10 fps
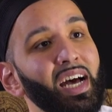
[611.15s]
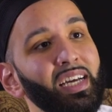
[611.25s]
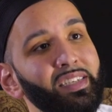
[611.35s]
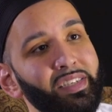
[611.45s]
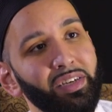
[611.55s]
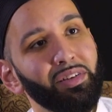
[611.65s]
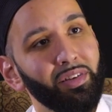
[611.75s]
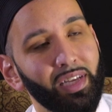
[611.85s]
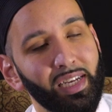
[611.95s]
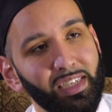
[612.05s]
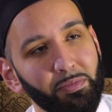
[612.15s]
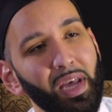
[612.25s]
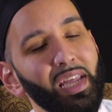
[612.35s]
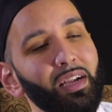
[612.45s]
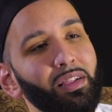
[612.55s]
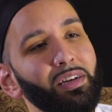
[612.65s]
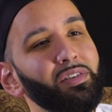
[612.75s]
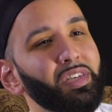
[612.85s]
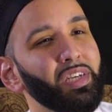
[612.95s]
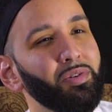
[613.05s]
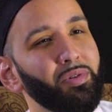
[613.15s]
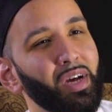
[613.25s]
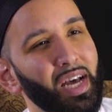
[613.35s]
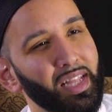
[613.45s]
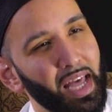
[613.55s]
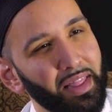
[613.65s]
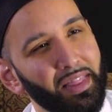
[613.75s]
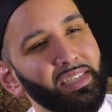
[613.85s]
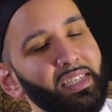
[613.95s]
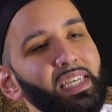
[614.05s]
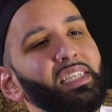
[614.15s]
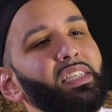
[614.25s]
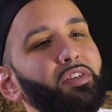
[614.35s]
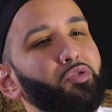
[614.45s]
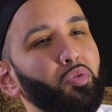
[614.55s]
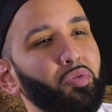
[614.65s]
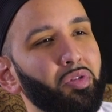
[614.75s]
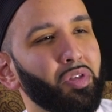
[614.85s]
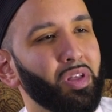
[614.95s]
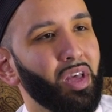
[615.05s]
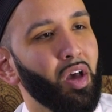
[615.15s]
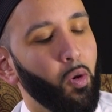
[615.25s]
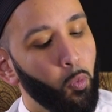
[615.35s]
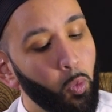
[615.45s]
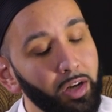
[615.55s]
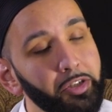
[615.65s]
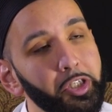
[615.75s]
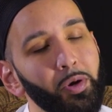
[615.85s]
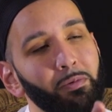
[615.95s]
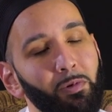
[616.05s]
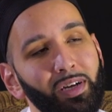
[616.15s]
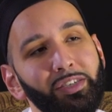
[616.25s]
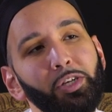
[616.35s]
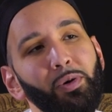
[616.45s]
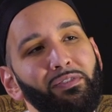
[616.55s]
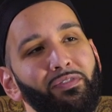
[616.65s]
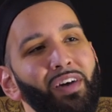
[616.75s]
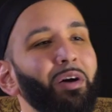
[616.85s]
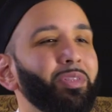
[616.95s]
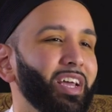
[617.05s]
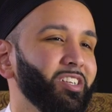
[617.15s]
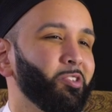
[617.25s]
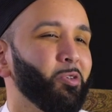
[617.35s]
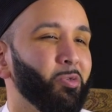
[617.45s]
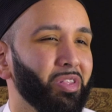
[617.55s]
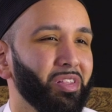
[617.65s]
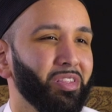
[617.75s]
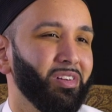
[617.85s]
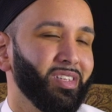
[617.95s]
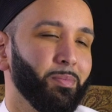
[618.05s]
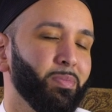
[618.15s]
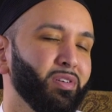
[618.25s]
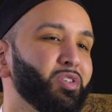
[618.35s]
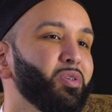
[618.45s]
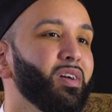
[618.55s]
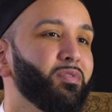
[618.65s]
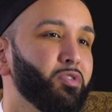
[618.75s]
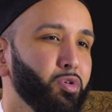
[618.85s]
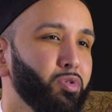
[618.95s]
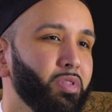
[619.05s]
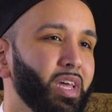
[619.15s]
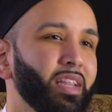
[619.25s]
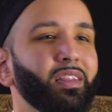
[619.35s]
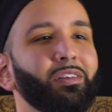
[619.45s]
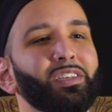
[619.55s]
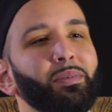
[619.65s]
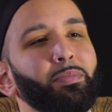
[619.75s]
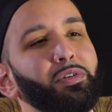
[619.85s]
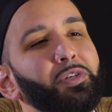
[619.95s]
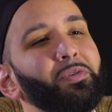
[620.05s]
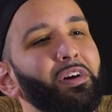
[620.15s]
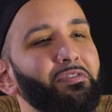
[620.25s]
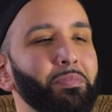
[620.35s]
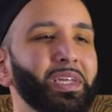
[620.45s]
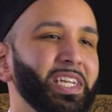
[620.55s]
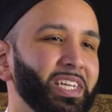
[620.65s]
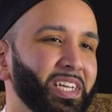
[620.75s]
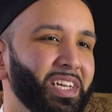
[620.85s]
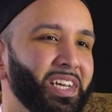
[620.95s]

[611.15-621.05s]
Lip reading: until it is made clear to you that this is the truth. Once you have found that truth, there's the pursuit of truth and then there's the pursuit of meaning.